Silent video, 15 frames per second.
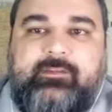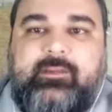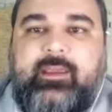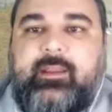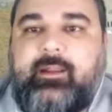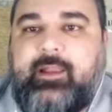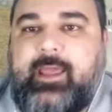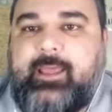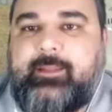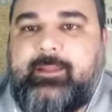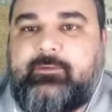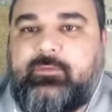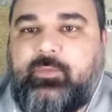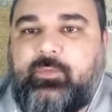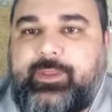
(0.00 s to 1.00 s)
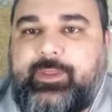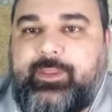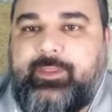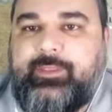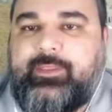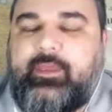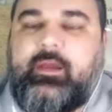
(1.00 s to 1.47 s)
and lies with
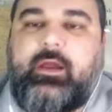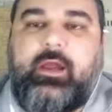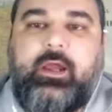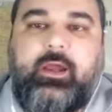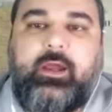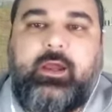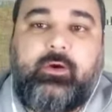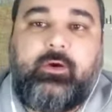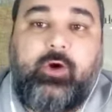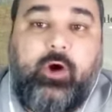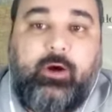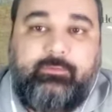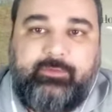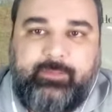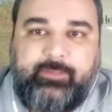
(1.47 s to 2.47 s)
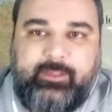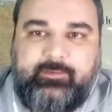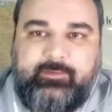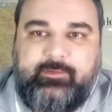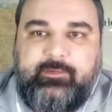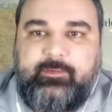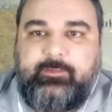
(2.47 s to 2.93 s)
government.
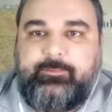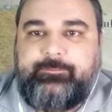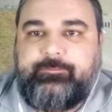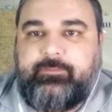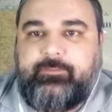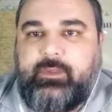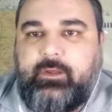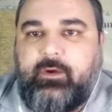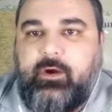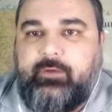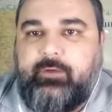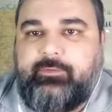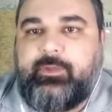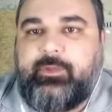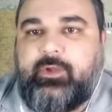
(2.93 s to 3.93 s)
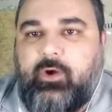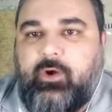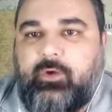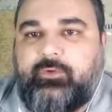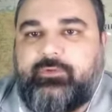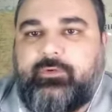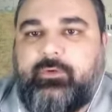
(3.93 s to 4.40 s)
Government
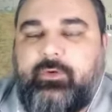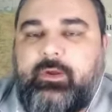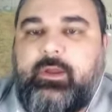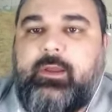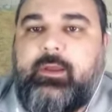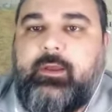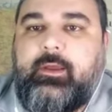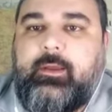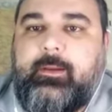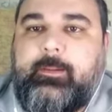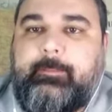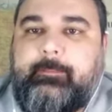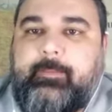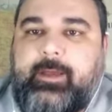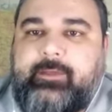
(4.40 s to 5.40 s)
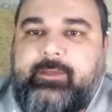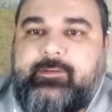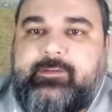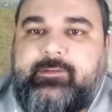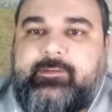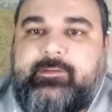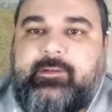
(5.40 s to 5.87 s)
also
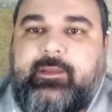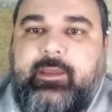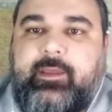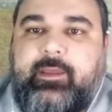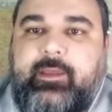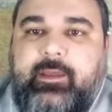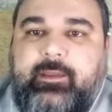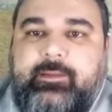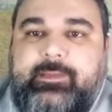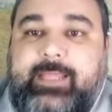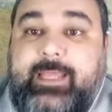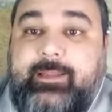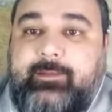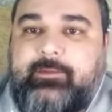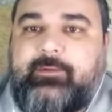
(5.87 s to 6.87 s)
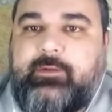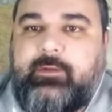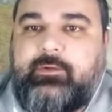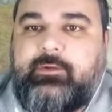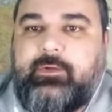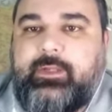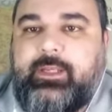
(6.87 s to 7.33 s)
must tend
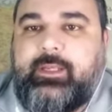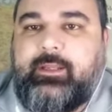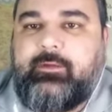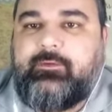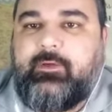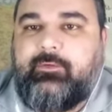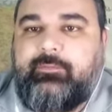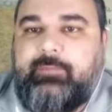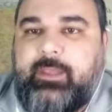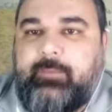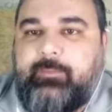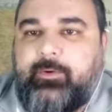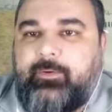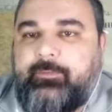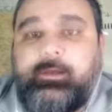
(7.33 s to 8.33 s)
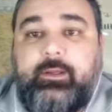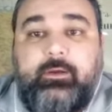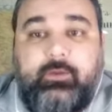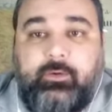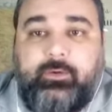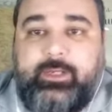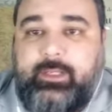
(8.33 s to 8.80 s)
to the needs of people,
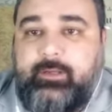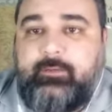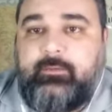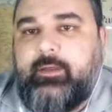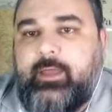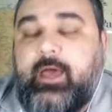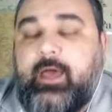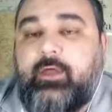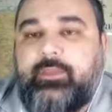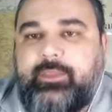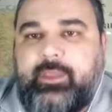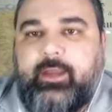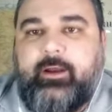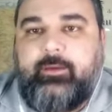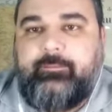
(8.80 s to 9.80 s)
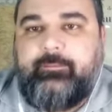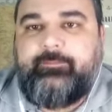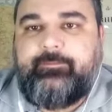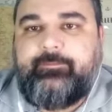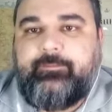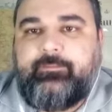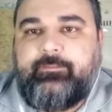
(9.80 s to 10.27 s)
including healthcare.
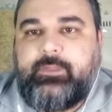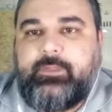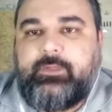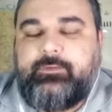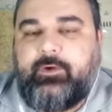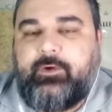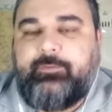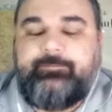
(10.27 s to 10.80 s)
So